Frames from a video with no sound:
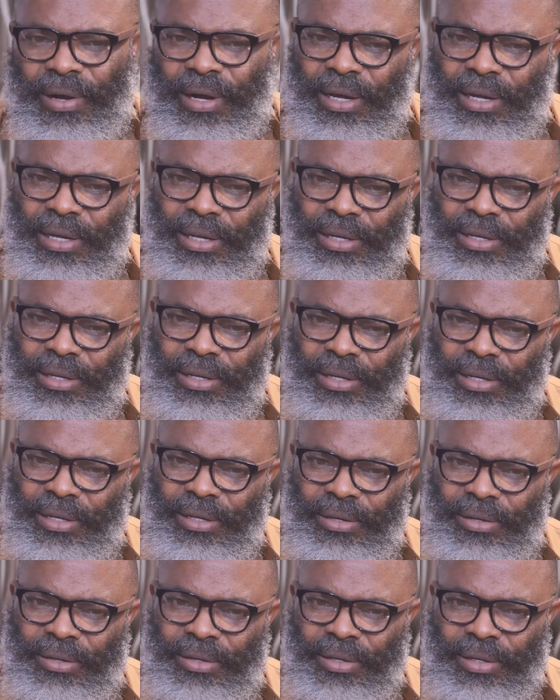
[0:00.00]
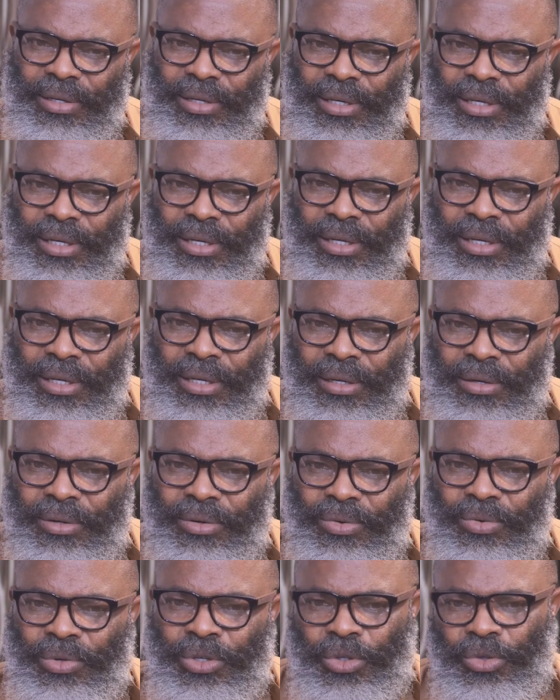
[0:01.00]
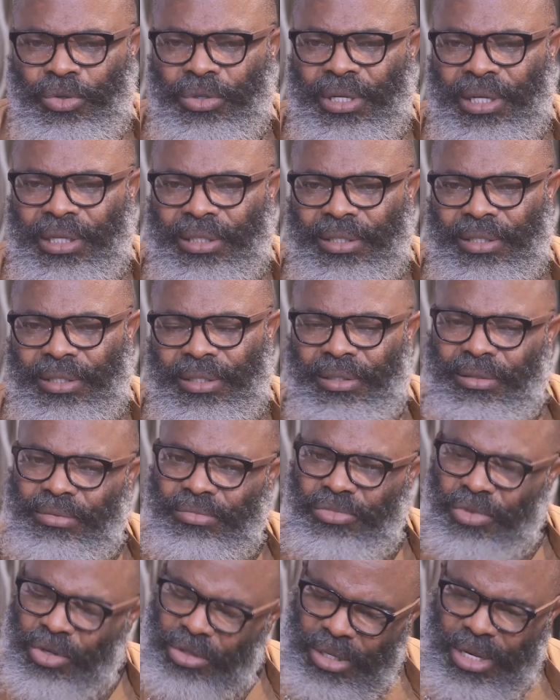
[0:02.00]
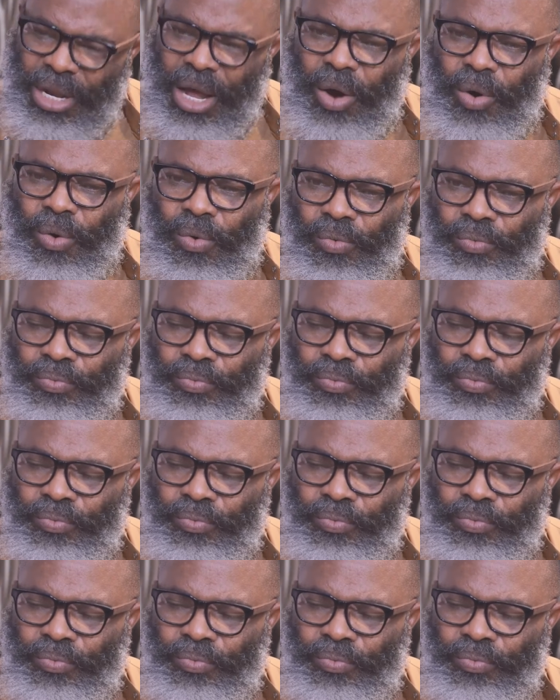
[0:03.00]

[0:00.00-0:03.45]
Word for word: I will do that, not now.